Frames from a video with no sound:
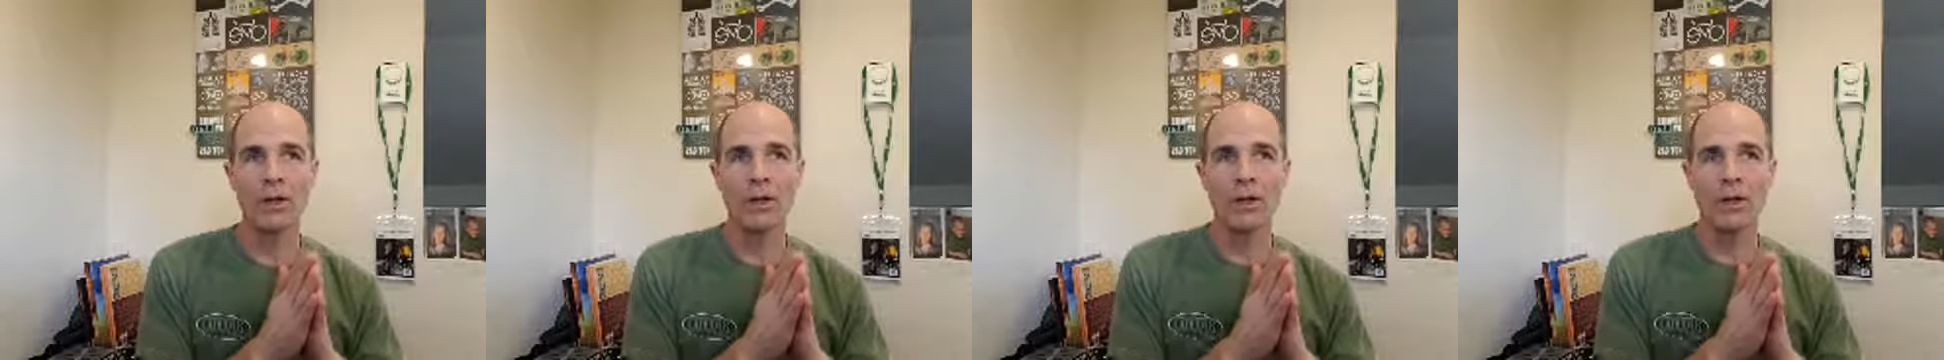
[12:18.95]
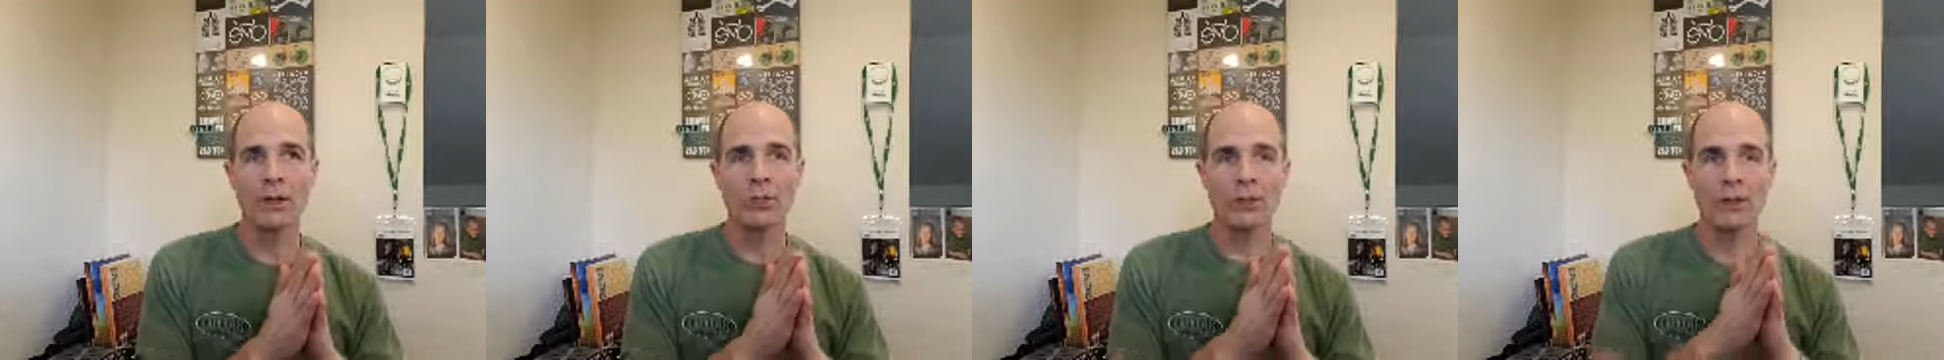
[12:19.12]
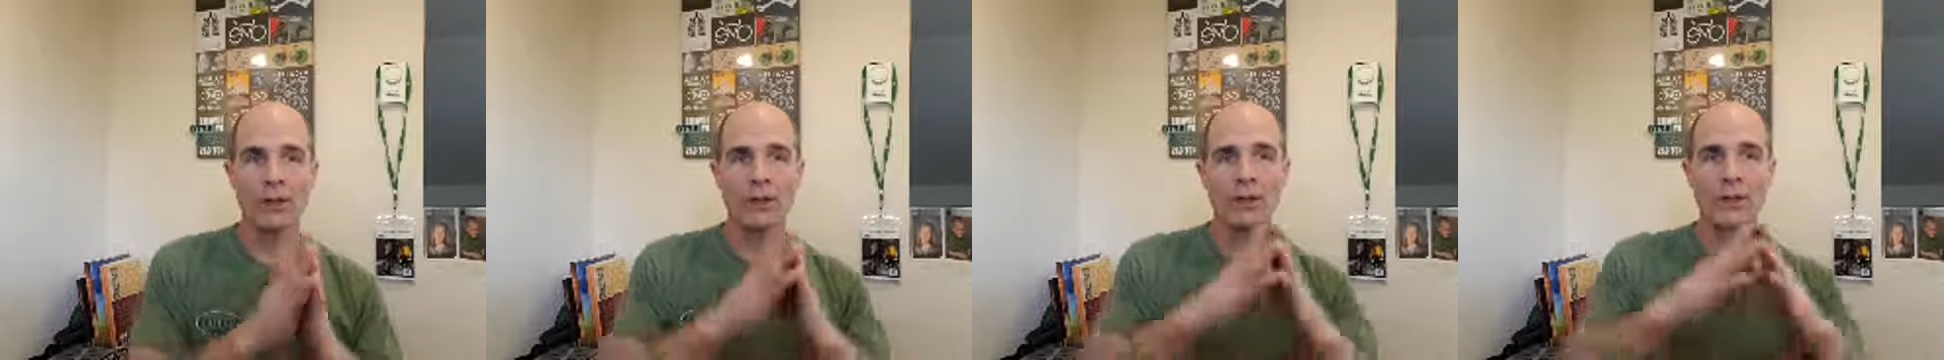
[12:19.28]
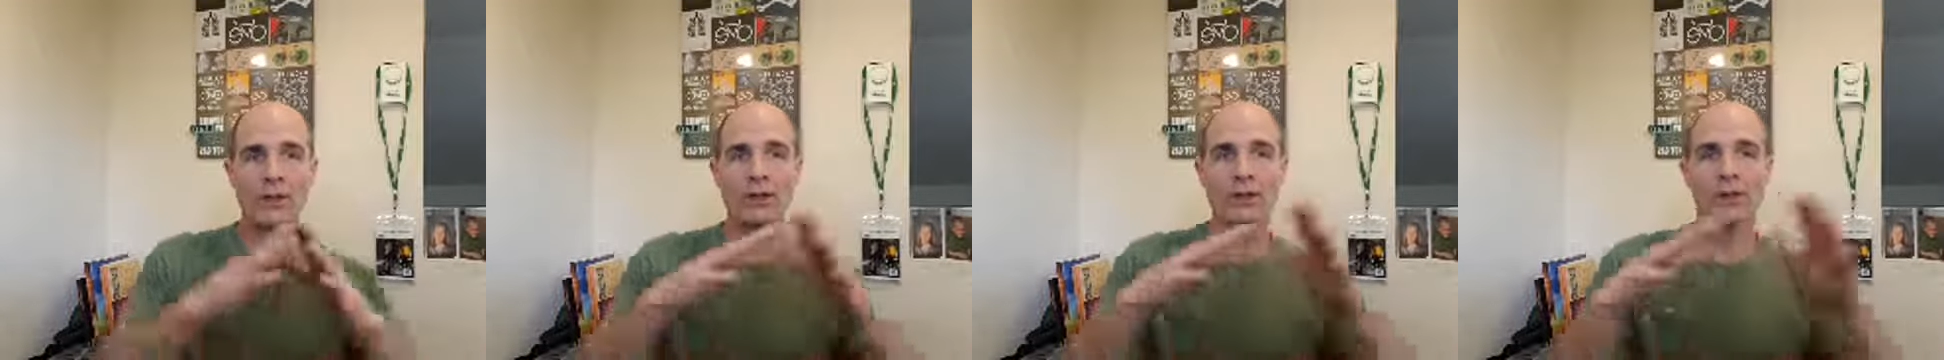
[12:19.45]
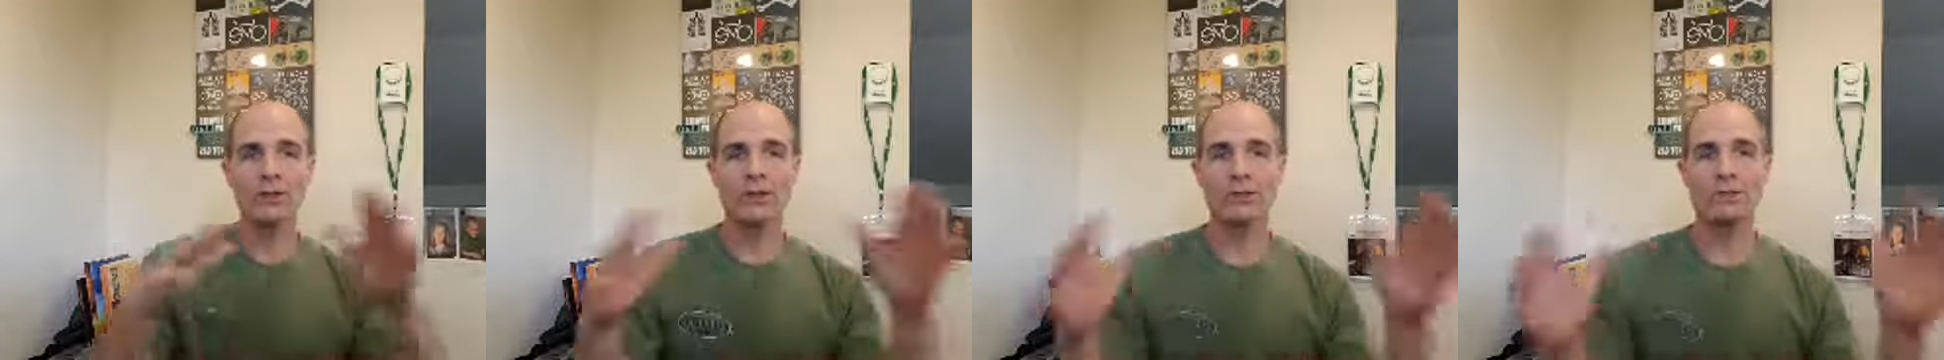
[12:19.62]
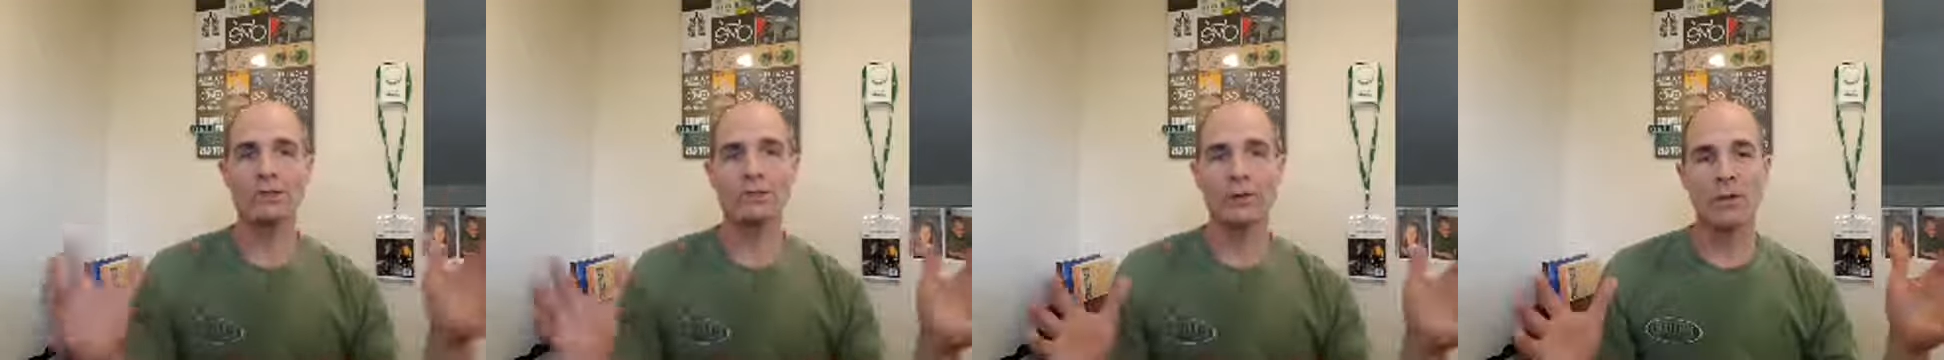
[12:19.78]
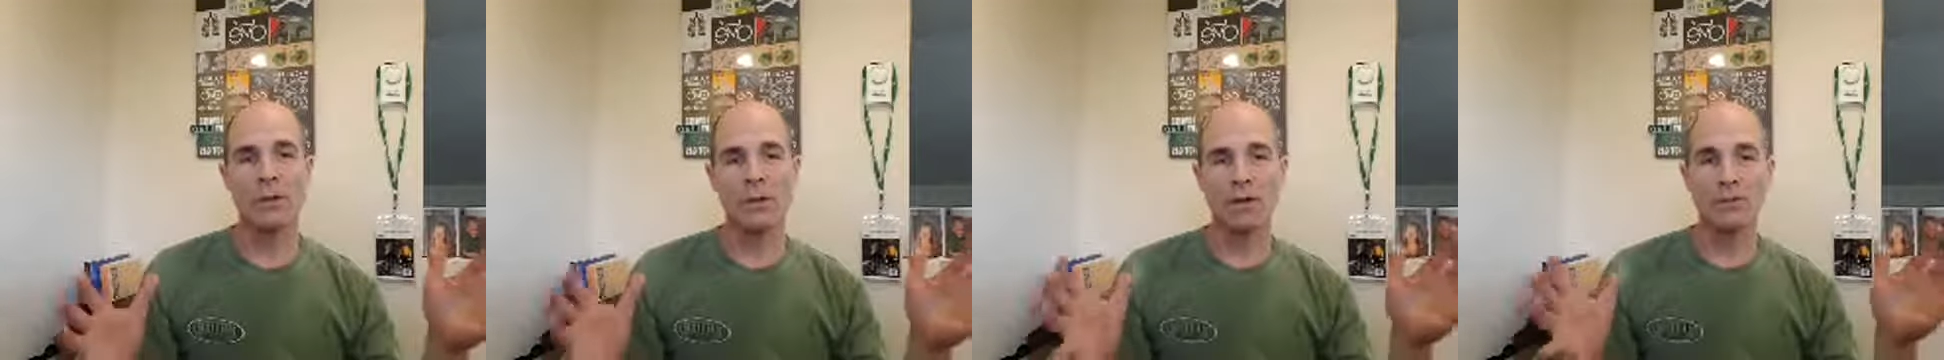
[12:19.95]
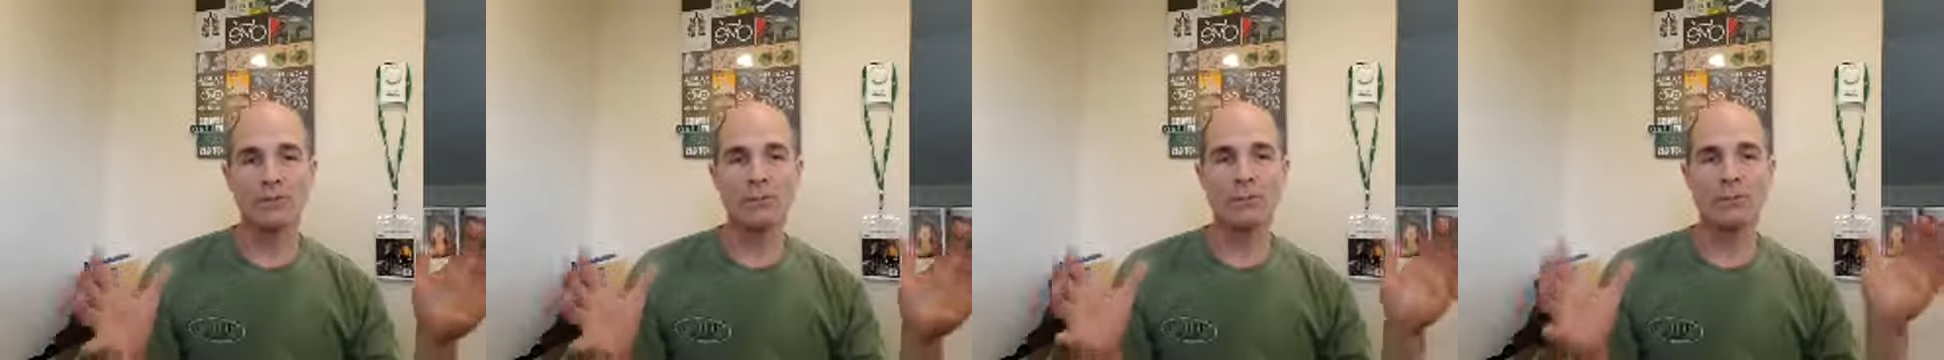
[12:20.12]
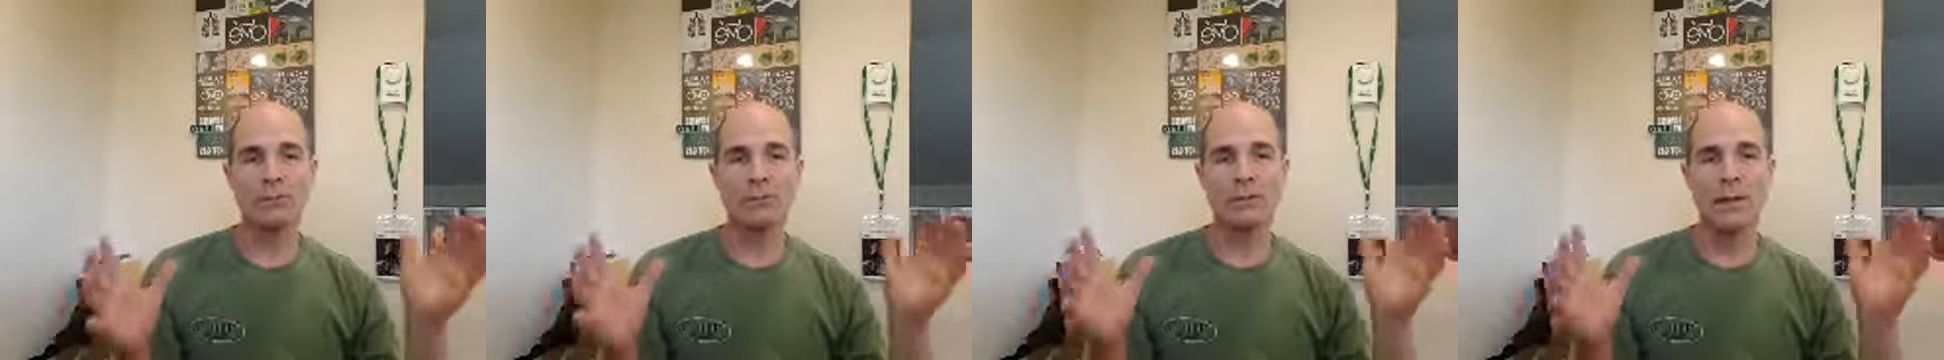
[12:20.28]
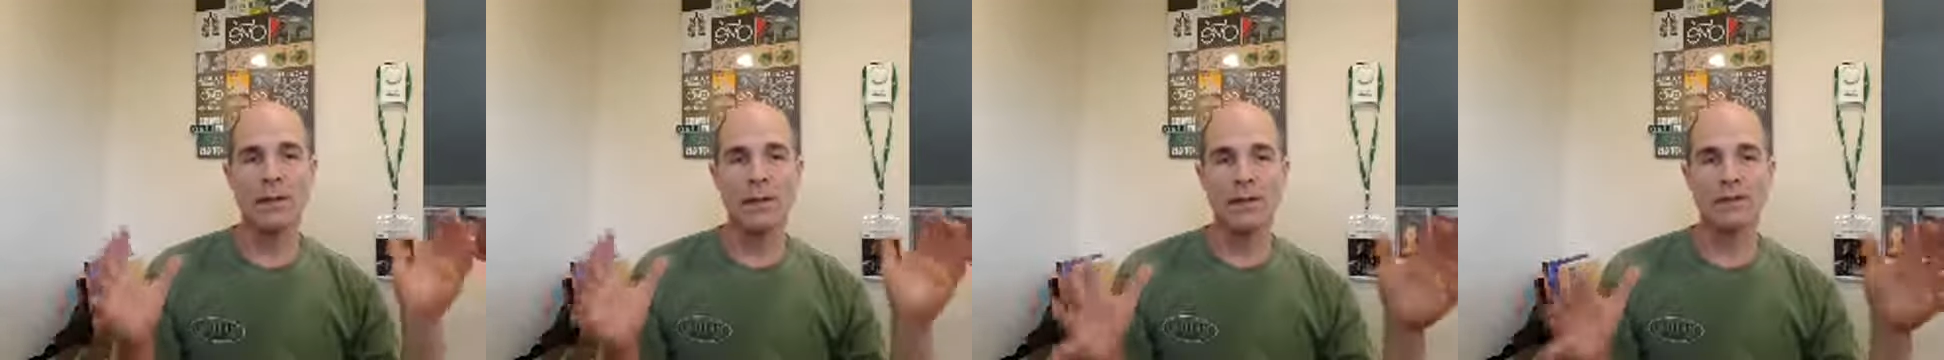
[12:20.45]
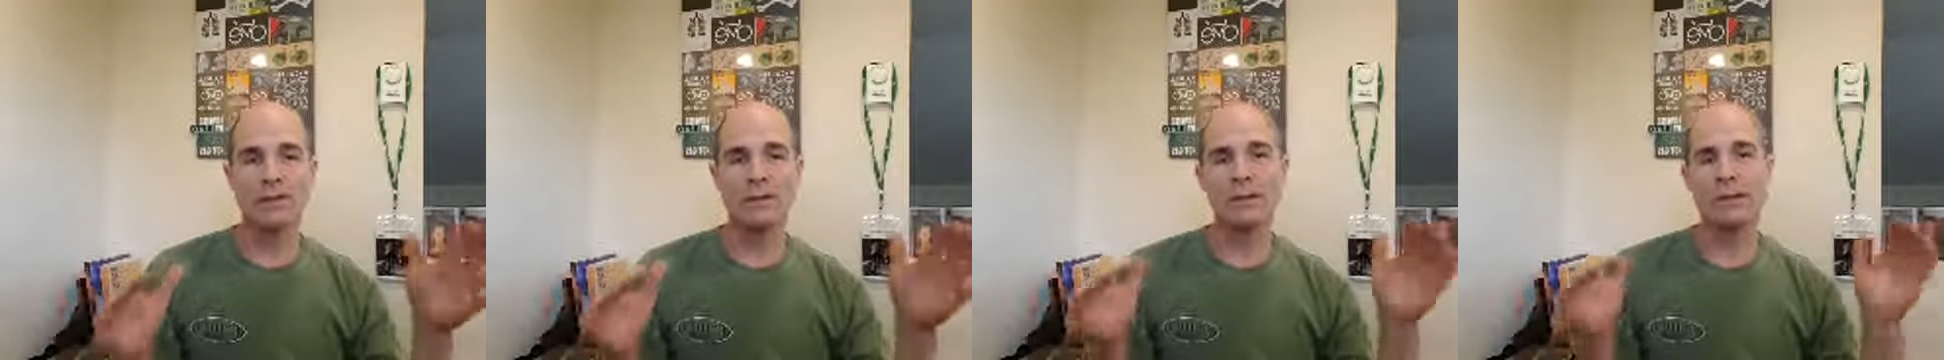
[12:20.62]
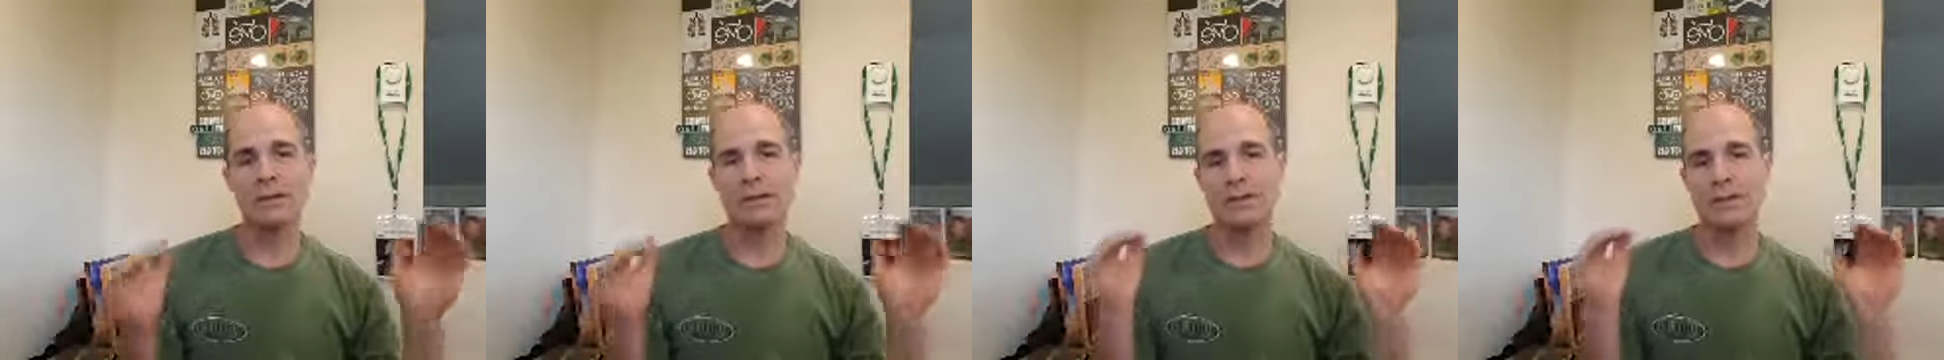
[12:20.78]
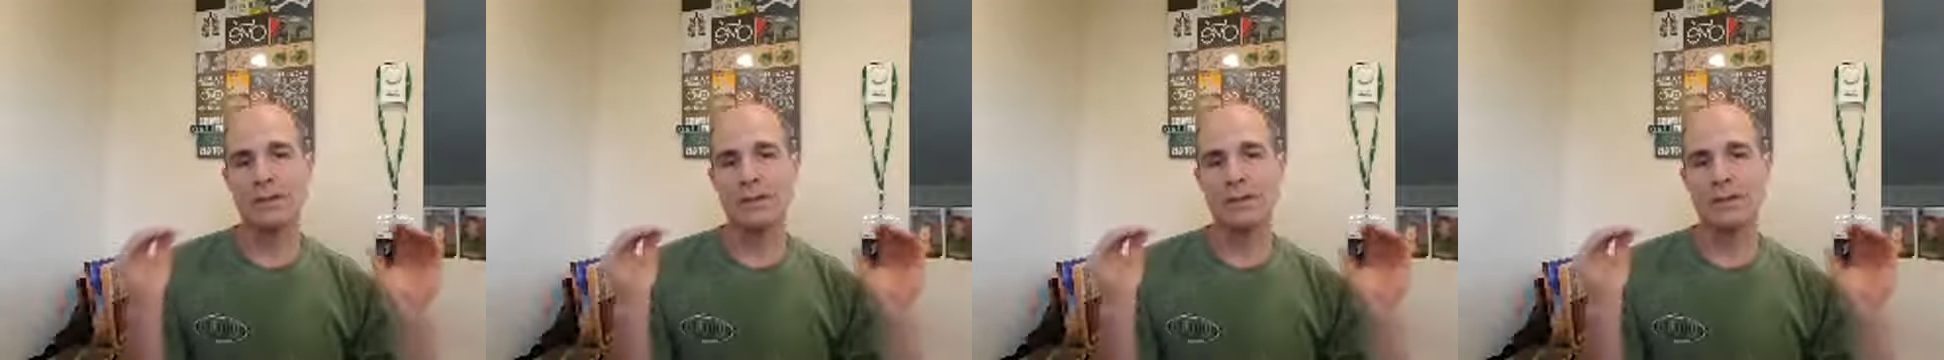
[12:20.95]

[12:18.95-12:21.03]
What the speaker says: we're getting this broad-based